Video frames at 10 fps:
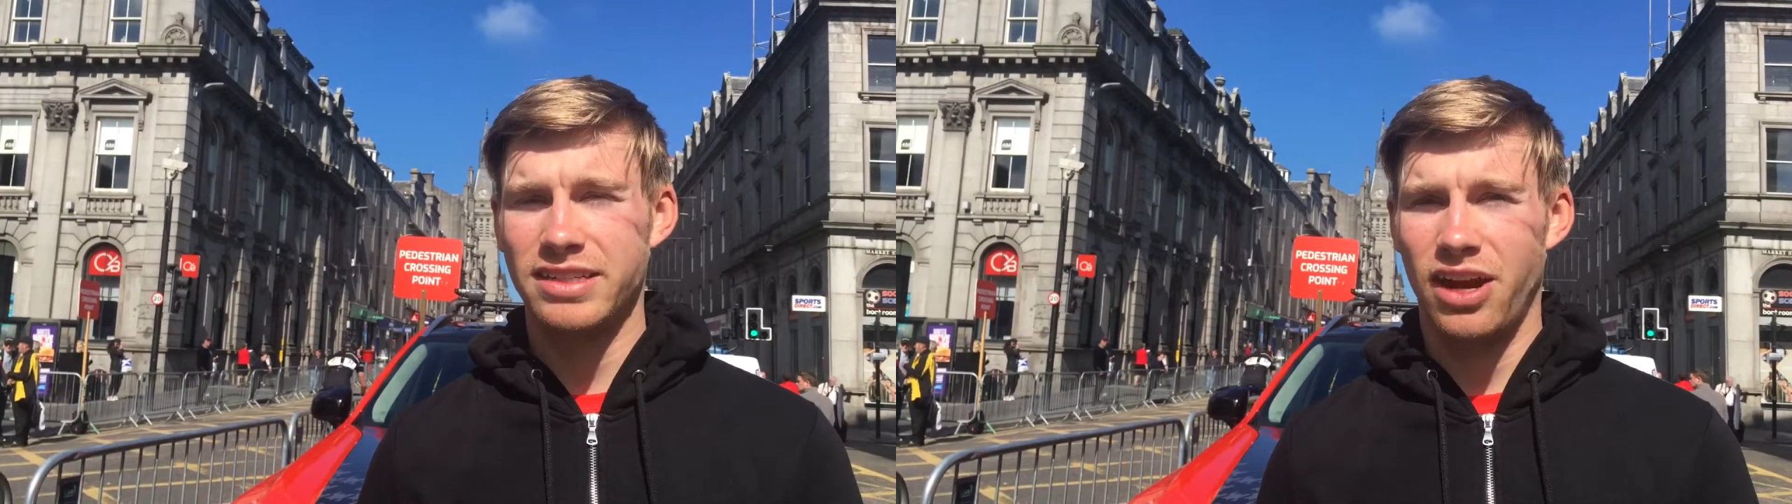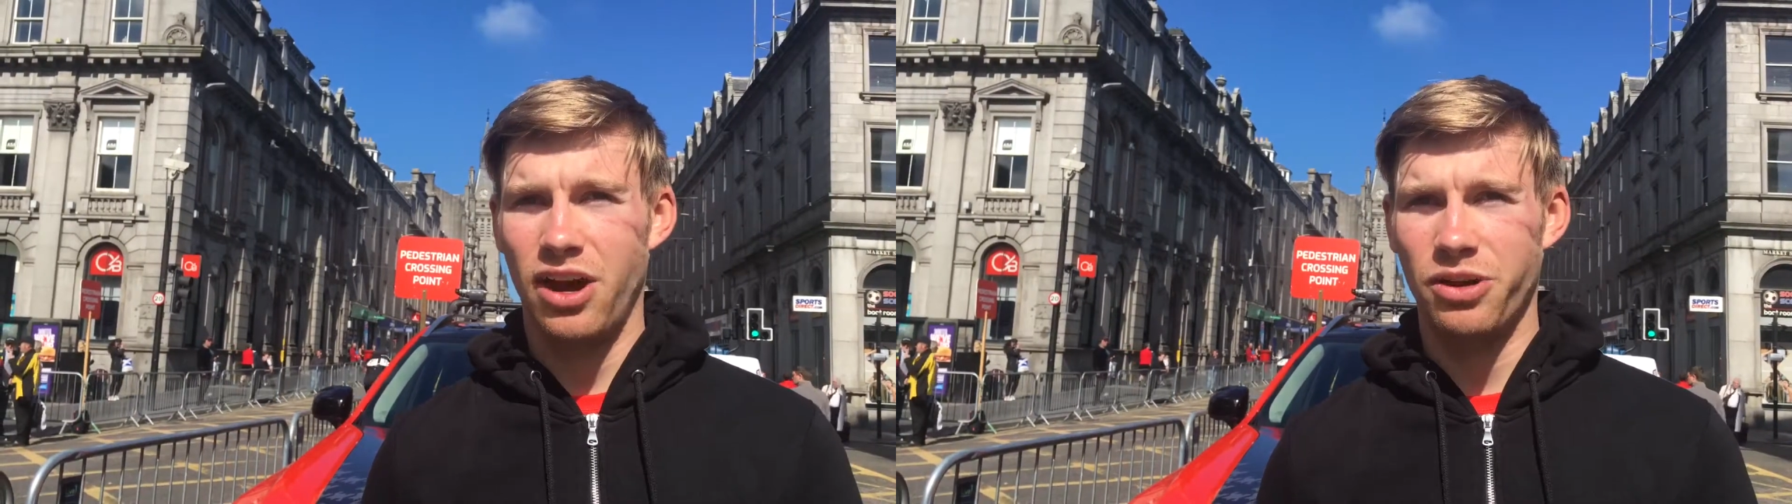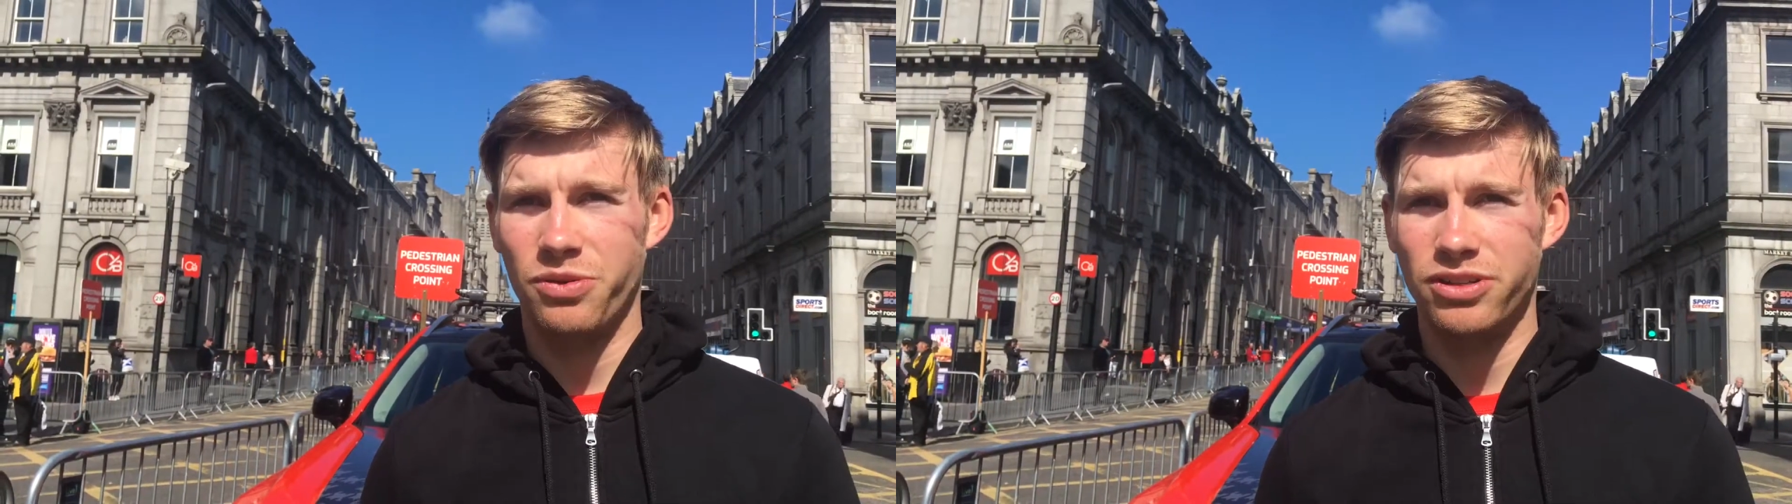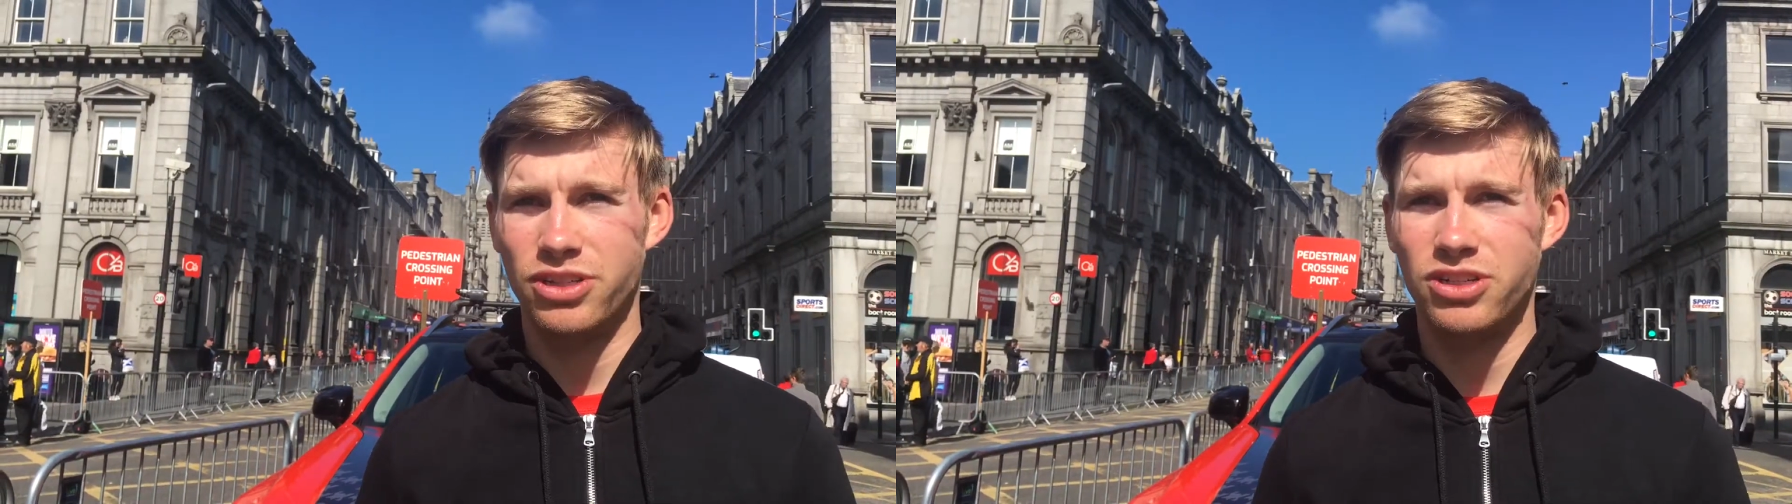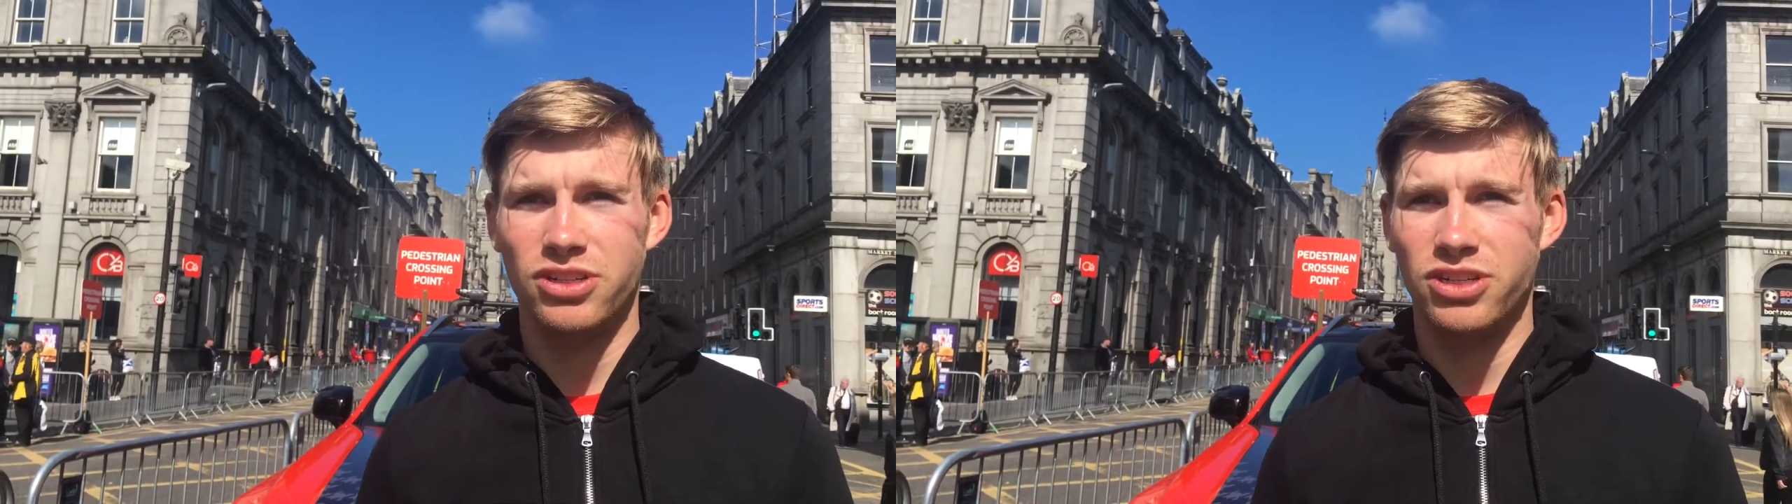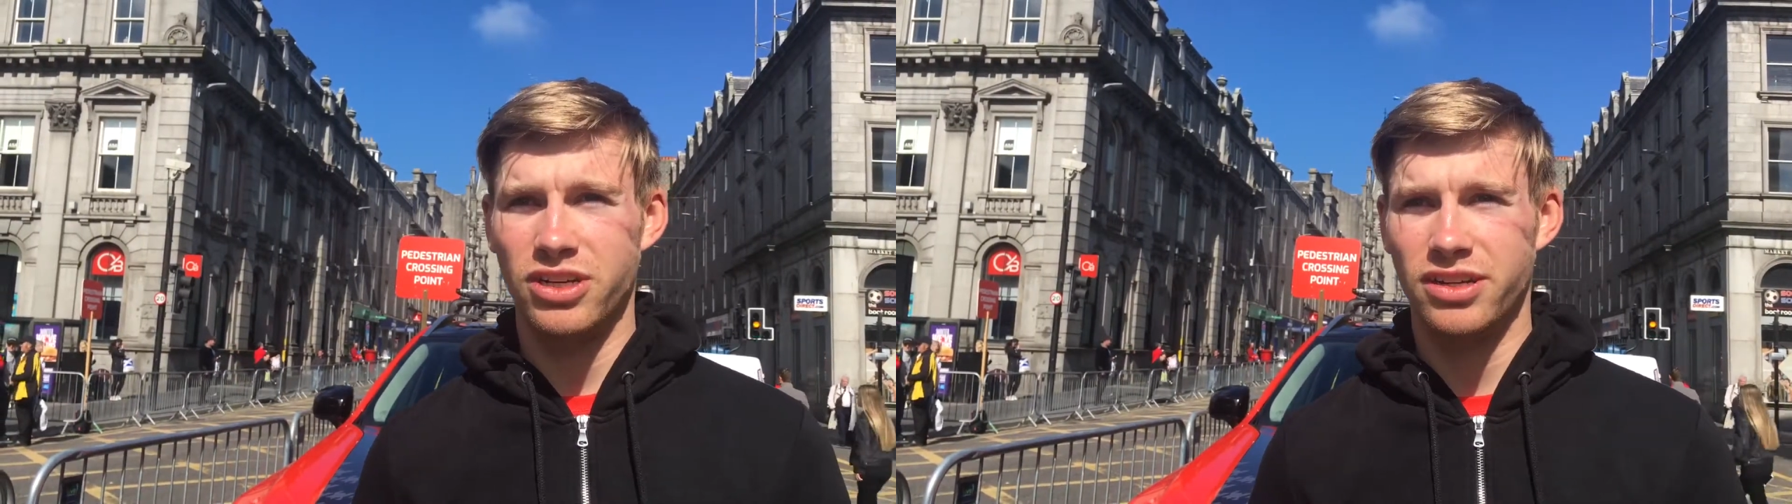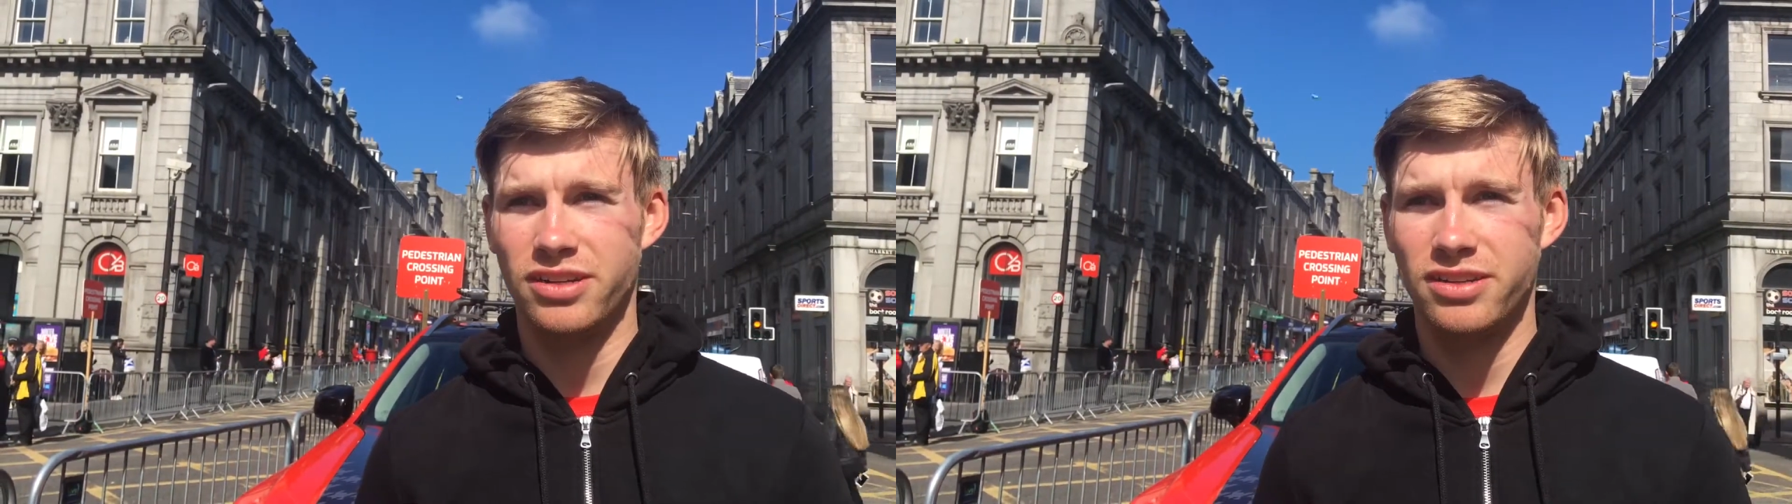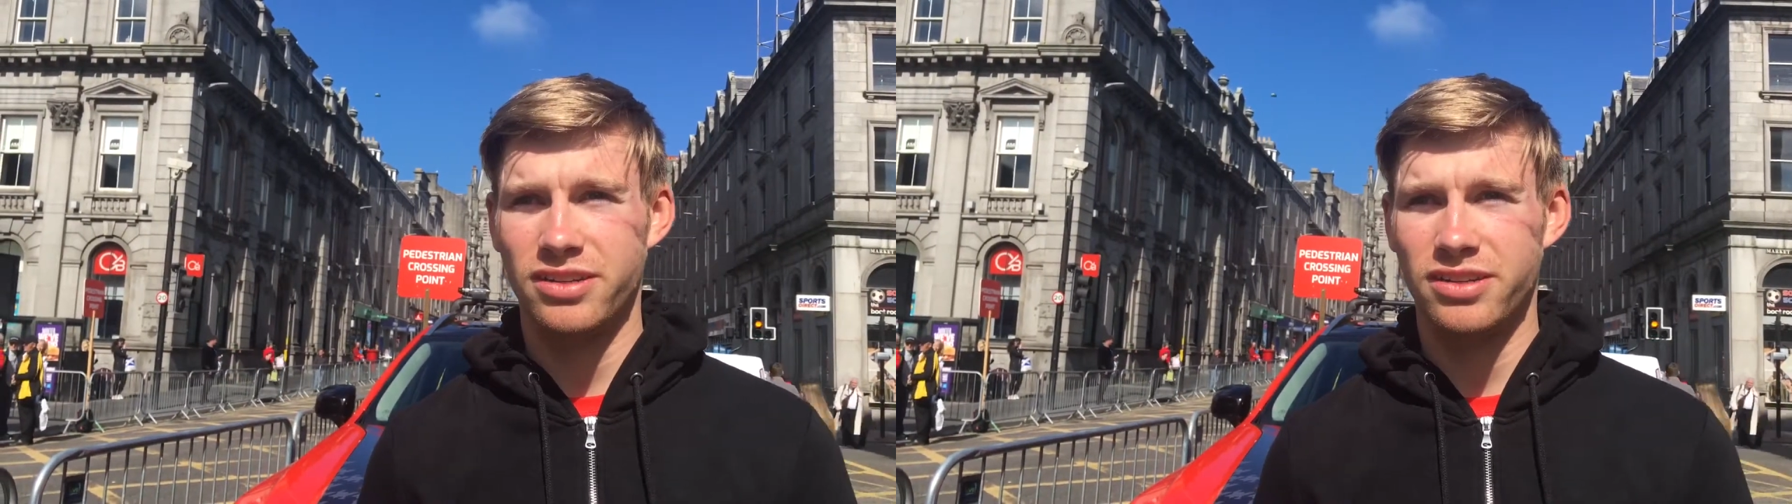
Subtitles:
it's a hard one just because you're